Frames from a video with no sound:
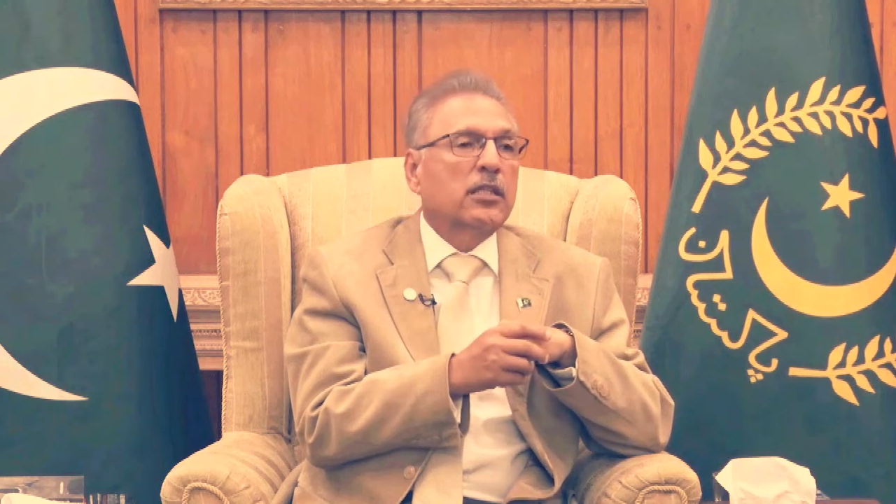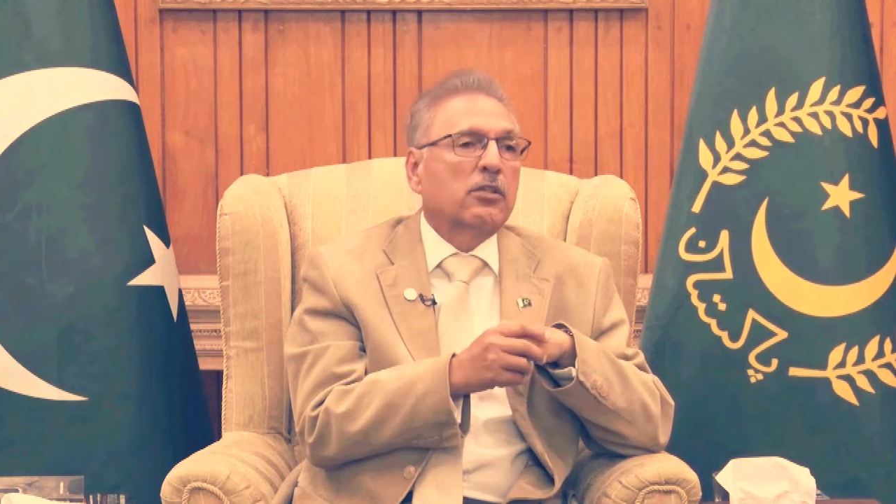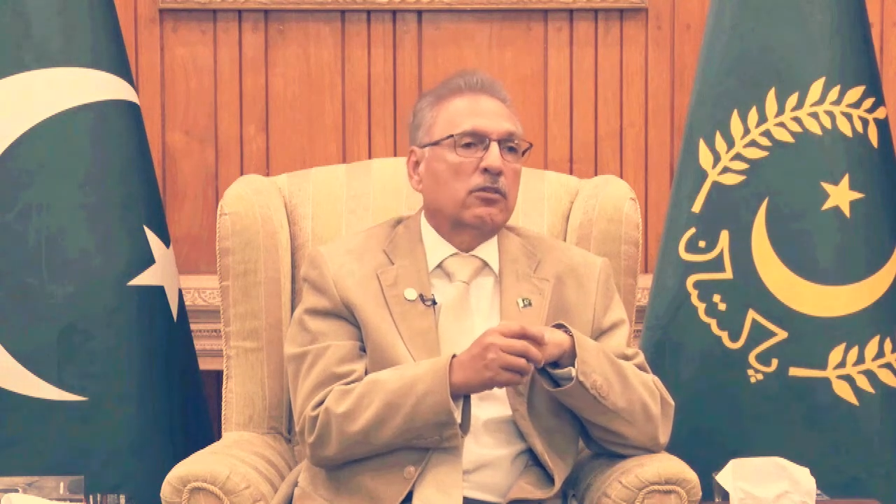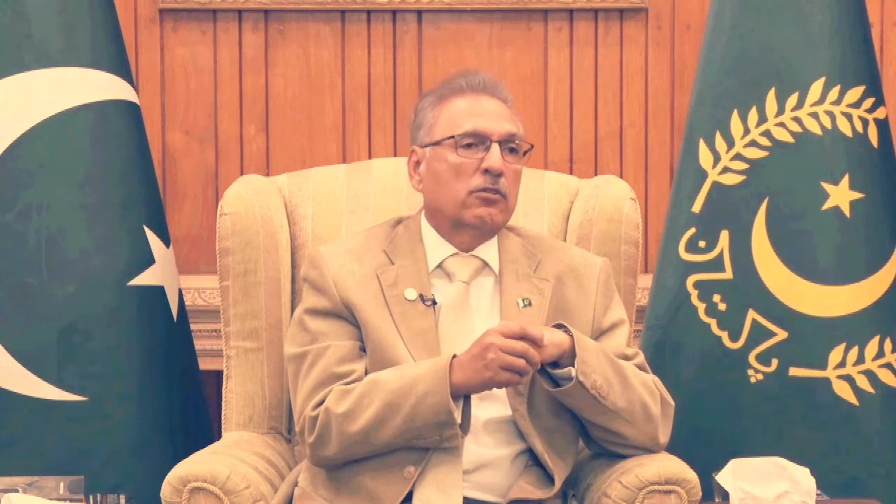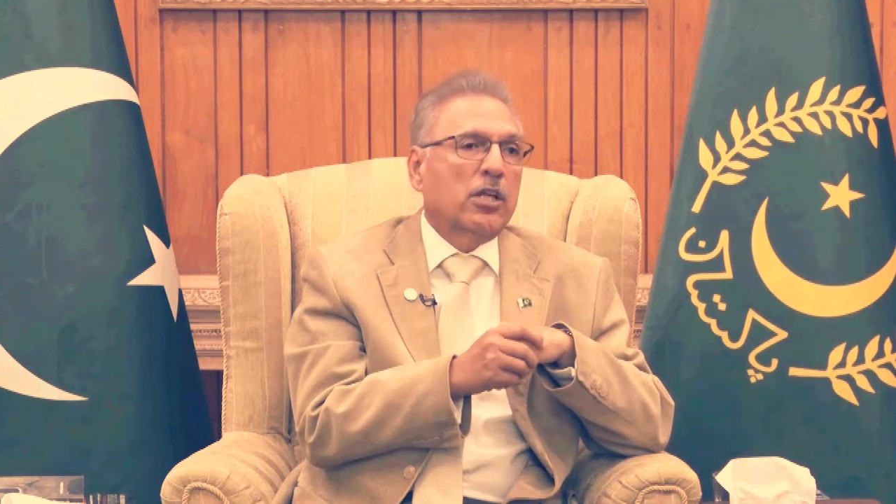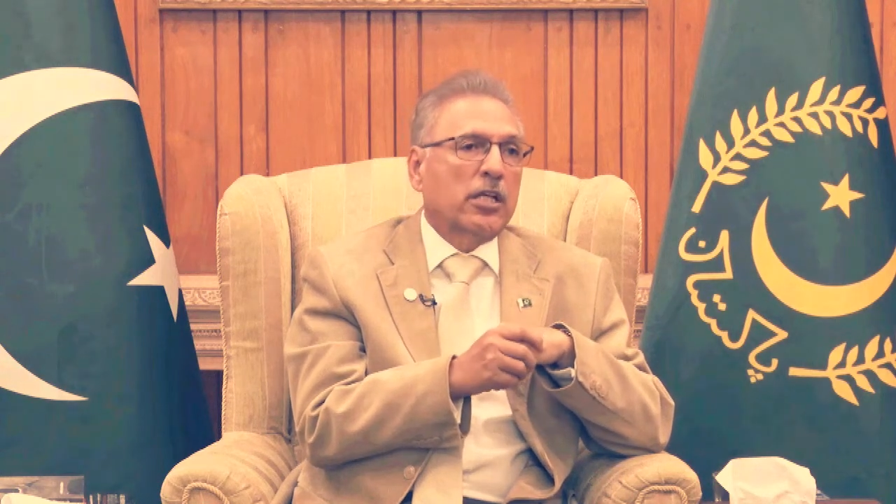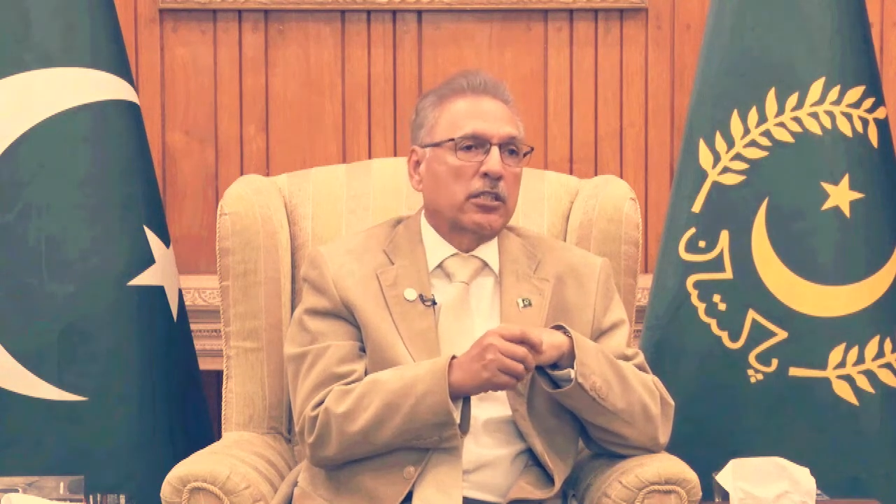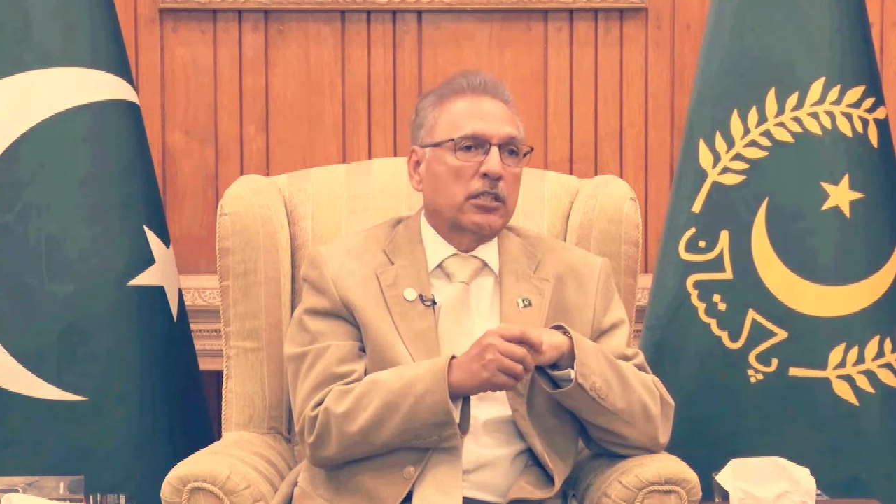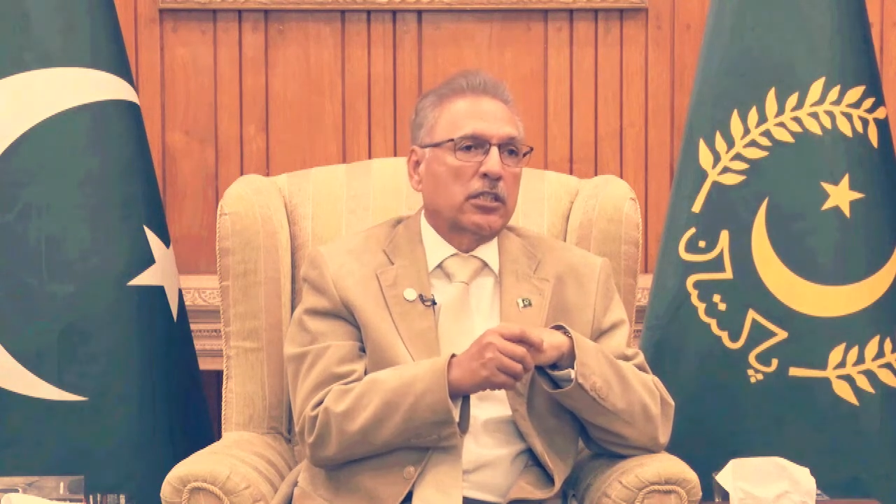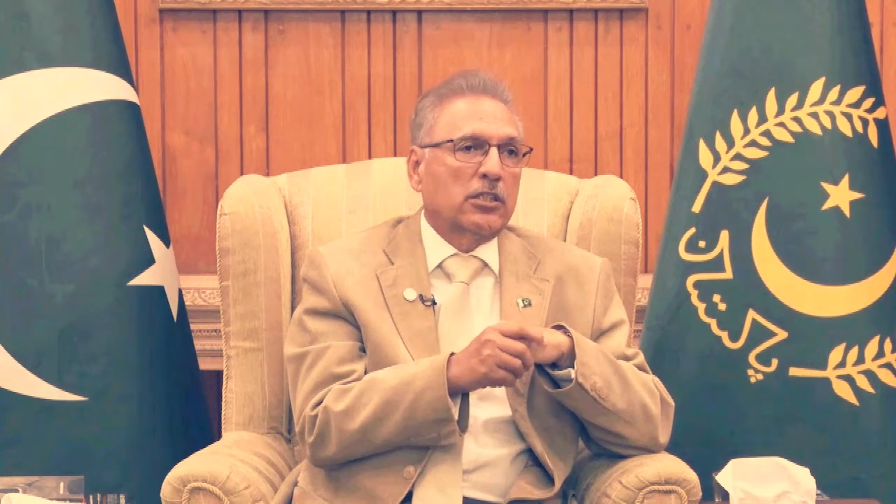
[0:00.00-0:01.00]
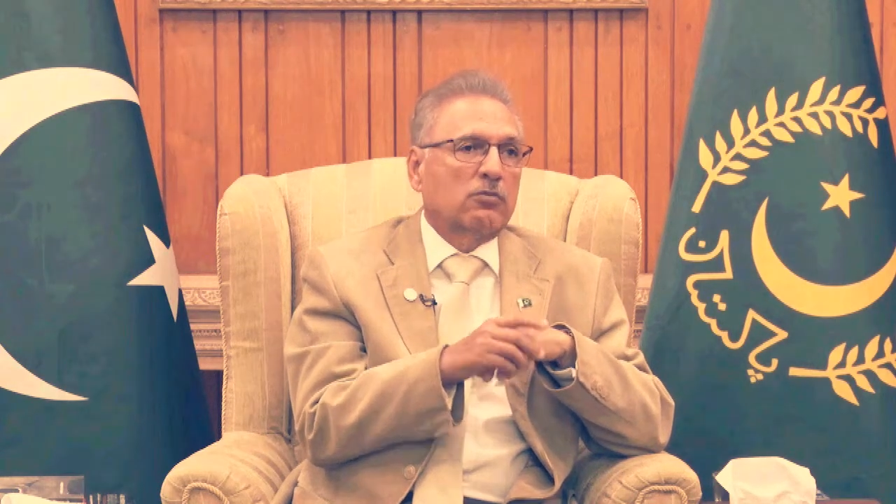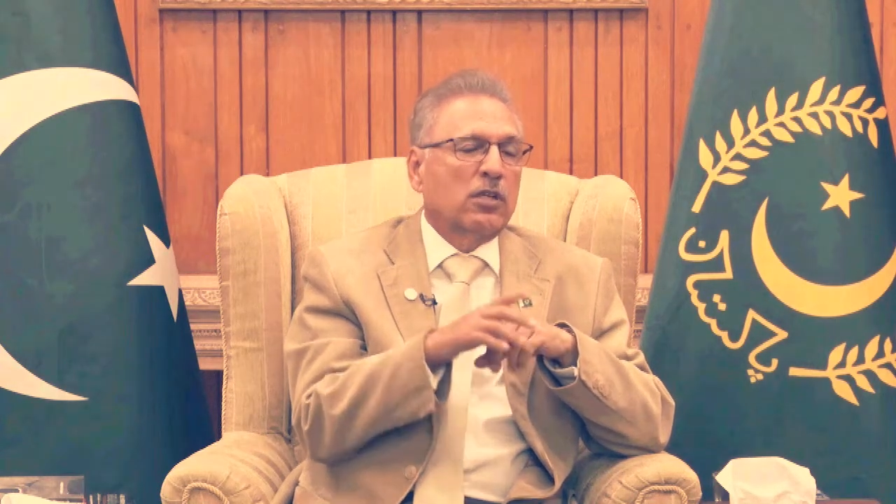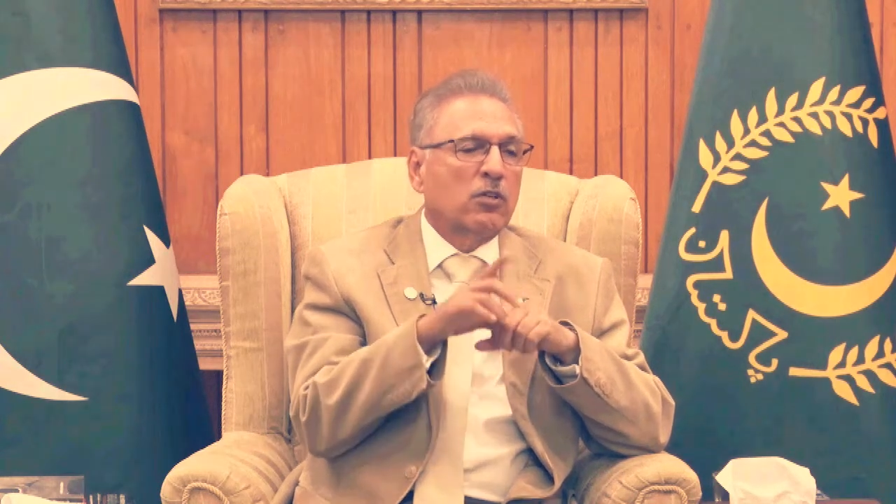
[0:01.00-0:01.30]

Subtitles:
General of the United Nations.